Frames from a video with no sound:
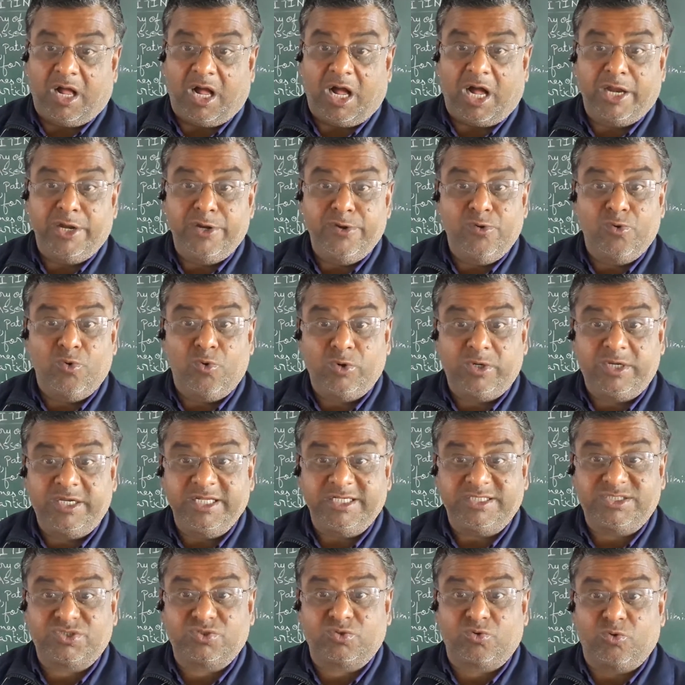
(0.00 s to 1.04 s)
A
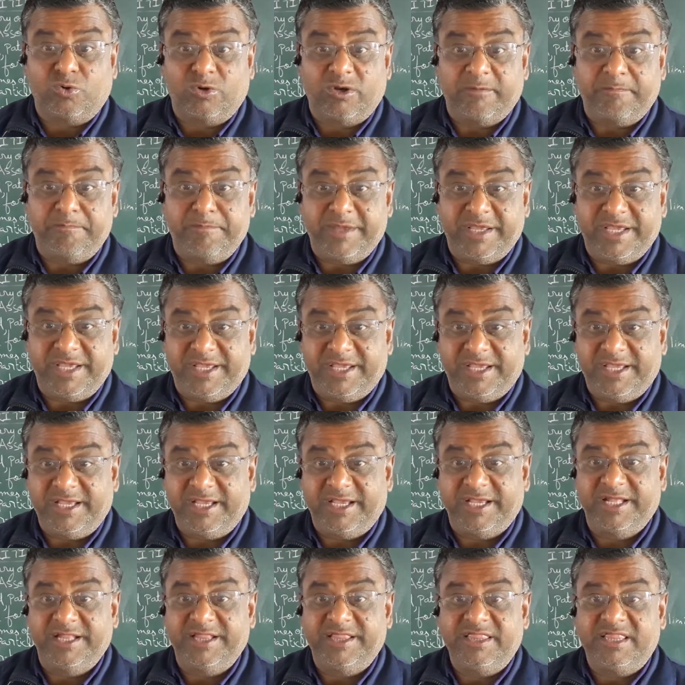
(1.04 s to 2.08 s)
notice could
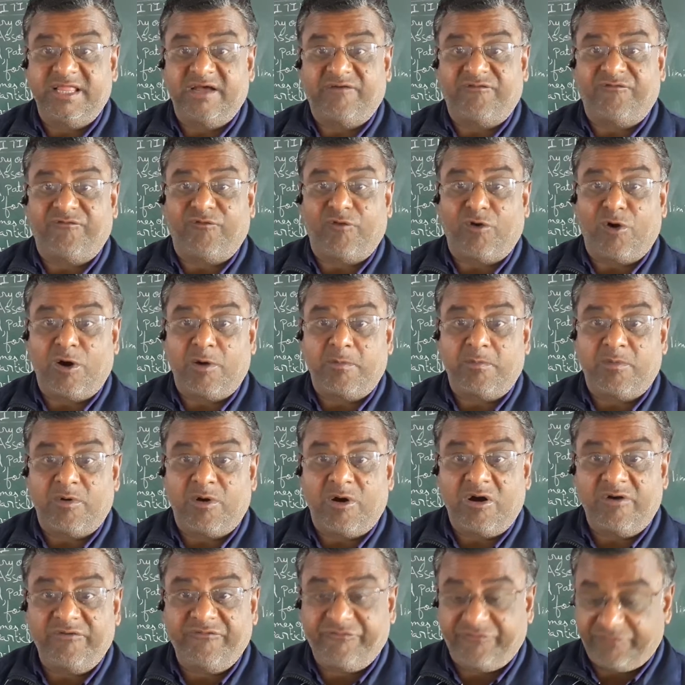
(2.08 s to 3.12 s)
be in the form
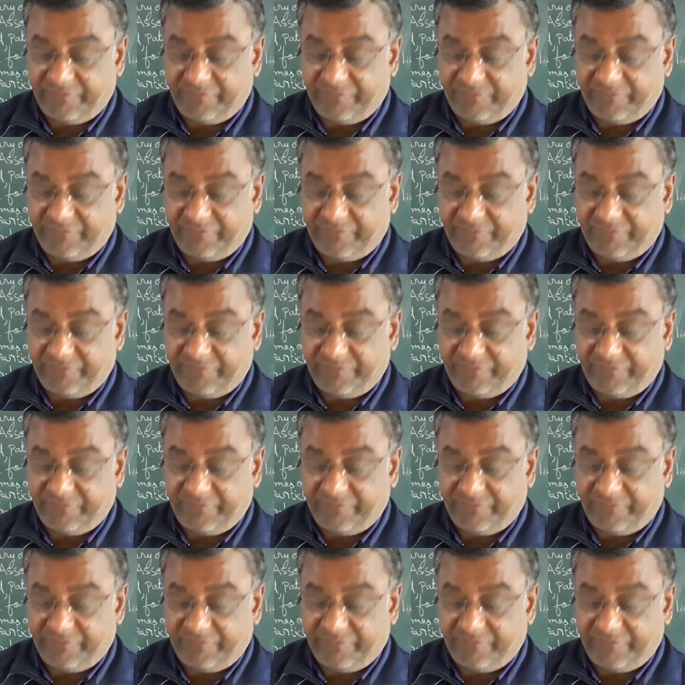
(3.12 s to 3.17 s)
of